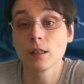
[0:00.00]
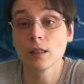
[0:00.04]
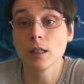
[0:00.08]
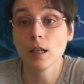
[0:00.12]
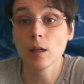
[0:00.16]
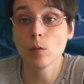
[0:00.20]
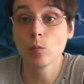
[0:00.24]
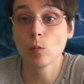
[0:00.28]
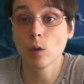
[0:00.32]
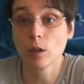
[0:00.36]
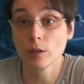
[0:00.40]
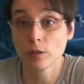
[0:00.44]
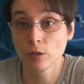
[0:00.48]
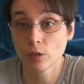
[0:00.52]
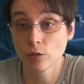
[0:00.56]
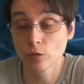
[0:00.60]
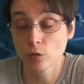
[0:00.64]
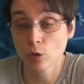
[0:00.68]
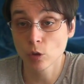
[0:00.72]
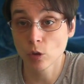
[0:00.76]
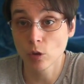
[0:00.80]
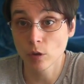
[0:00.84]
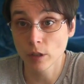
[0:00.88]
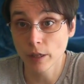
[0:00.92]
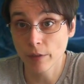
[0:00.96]
and then once
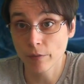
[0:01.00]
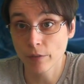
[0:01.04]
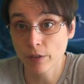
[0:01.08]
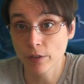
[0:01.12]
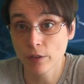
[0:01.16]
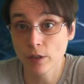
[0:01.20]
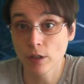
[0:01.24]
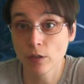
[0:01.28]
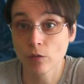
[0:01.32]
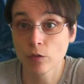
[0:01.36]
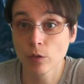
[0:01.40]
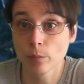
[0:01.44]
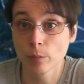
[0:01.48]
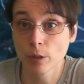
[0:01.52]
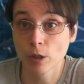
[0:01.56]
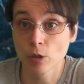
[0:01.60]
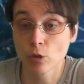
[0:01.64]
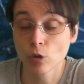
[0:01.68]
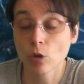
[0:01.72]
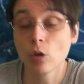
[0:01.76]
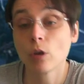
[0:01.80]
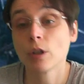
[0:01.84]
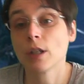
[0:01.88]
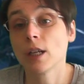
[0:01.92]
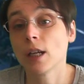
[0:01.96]
you've drawn everything from your
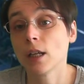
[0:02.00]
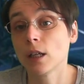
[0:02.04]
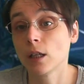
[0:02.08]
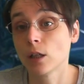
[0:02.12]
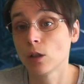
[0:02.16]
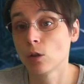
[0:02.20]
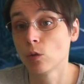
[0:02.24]
draw deck,